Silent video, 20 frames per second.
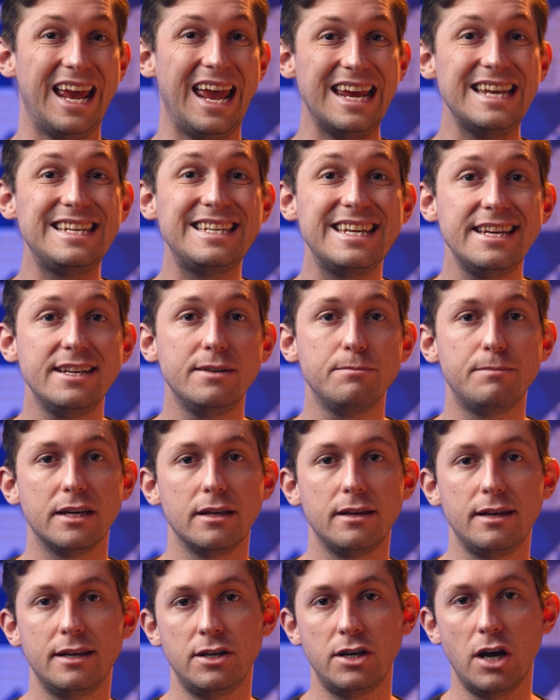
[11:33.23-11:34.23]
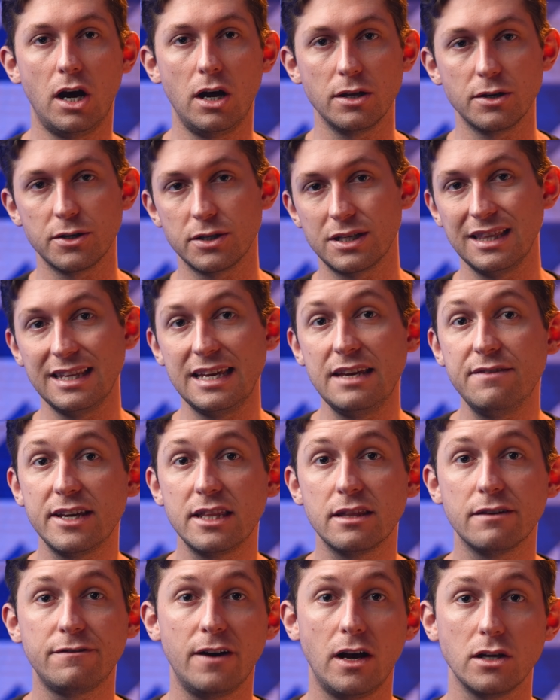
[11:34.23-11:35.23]
$18 billion leaving
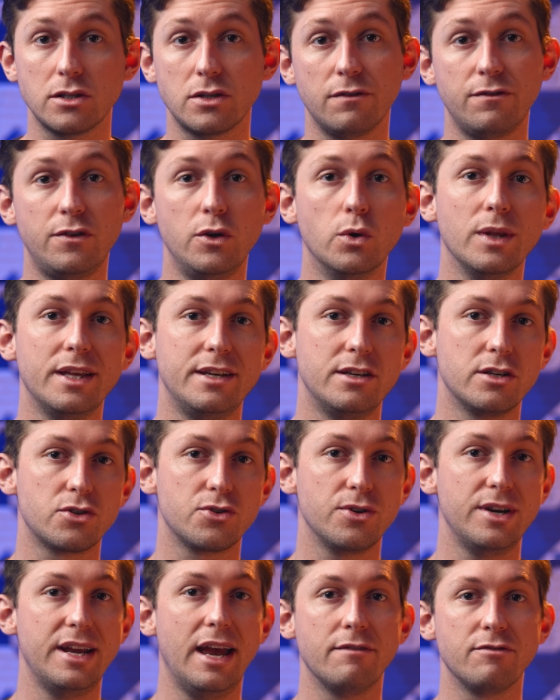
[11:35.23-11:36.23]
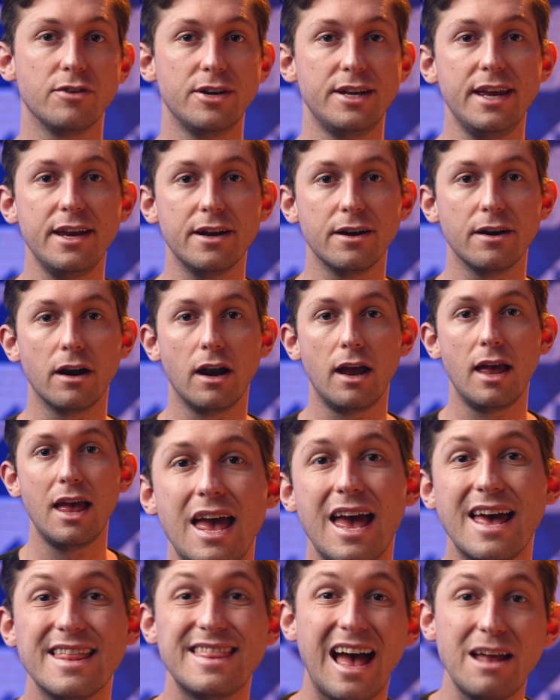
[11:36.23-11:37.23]
the fossil fuel industry every year.
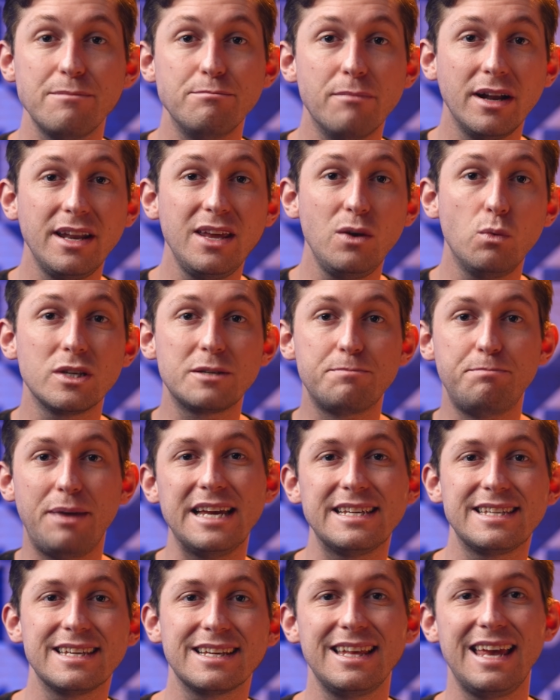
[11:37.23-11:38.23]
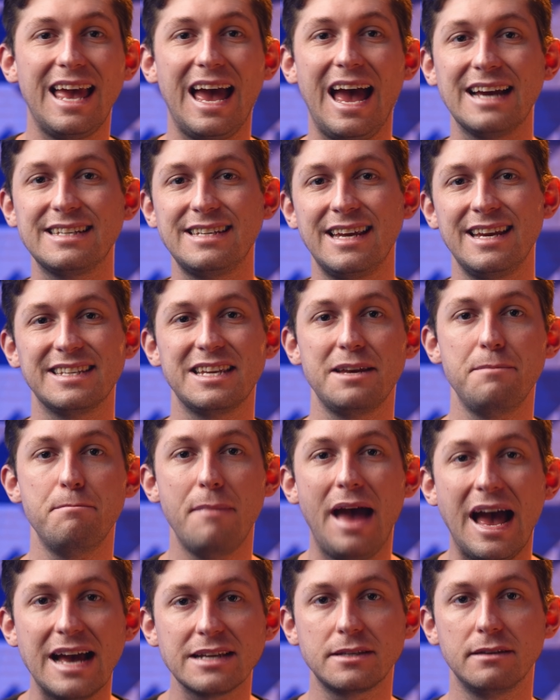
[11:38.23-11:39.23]
That money was basically acting as a
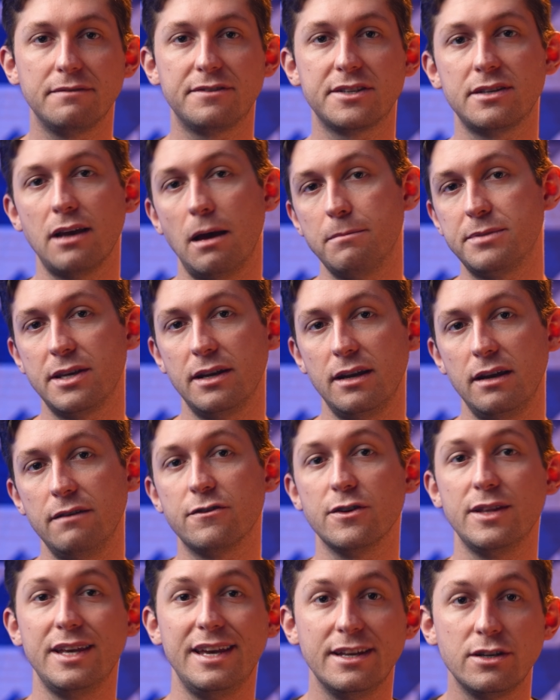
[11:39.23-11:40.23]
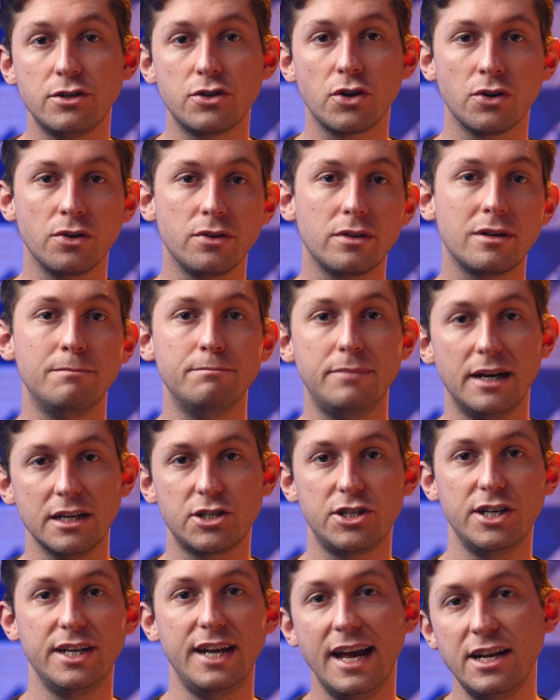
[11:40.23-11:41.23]
massive subsidy for the internal
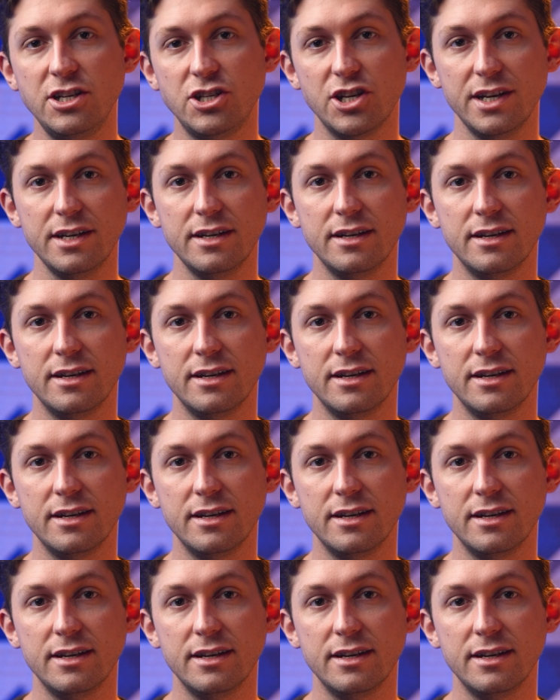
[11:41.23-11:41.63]
combustion engine.